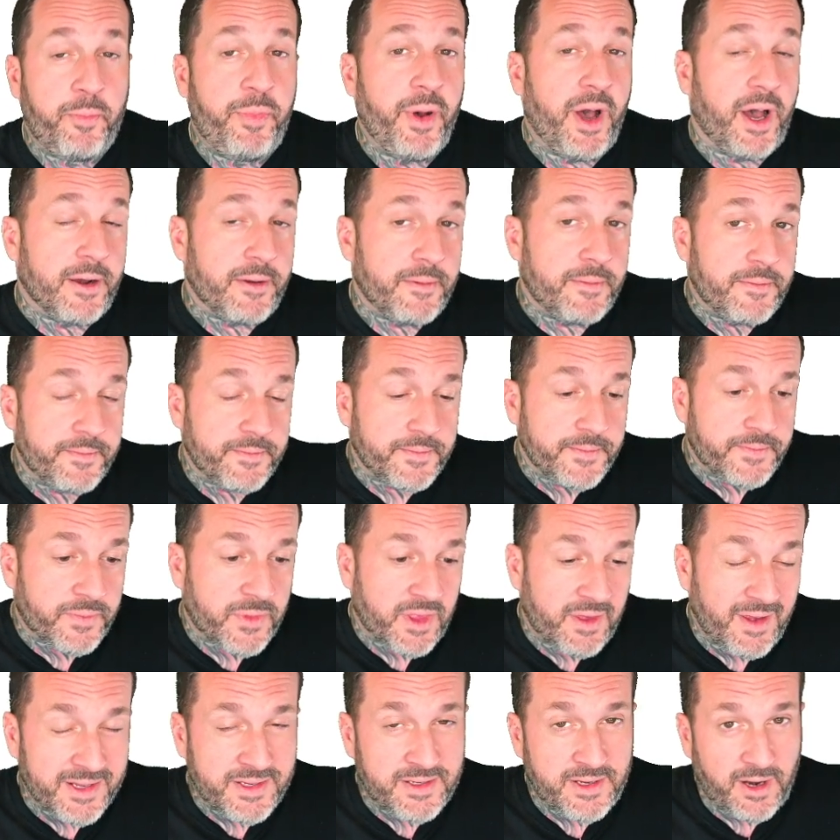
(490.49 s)
But
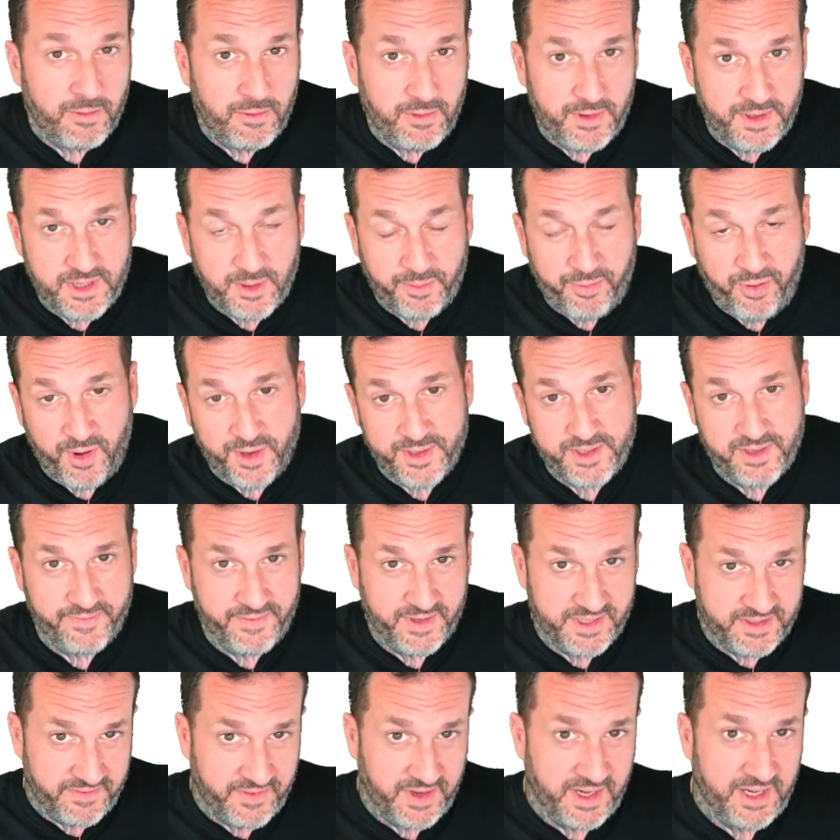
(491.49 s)
that's not really the point of
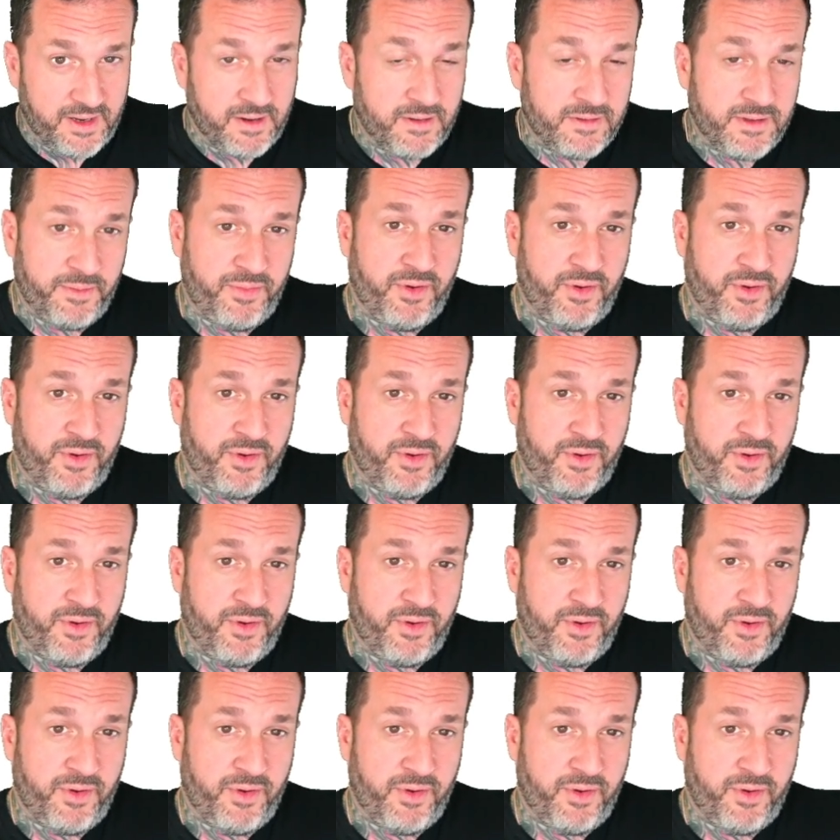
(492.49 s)
this video.